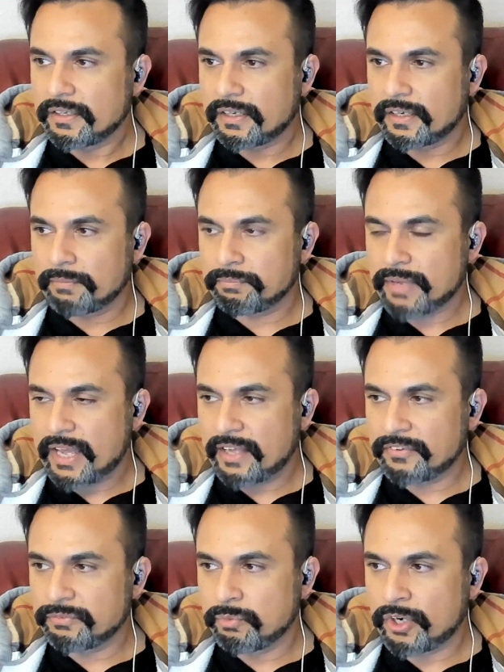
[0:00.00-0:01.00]

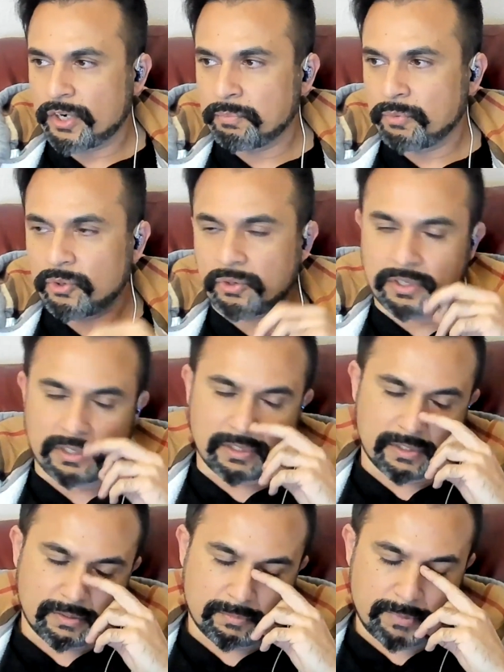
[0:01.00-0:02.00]
as more and
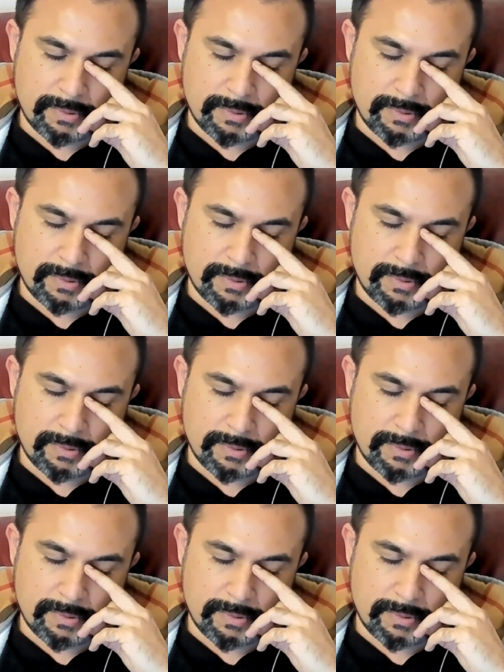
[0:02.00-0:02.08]
more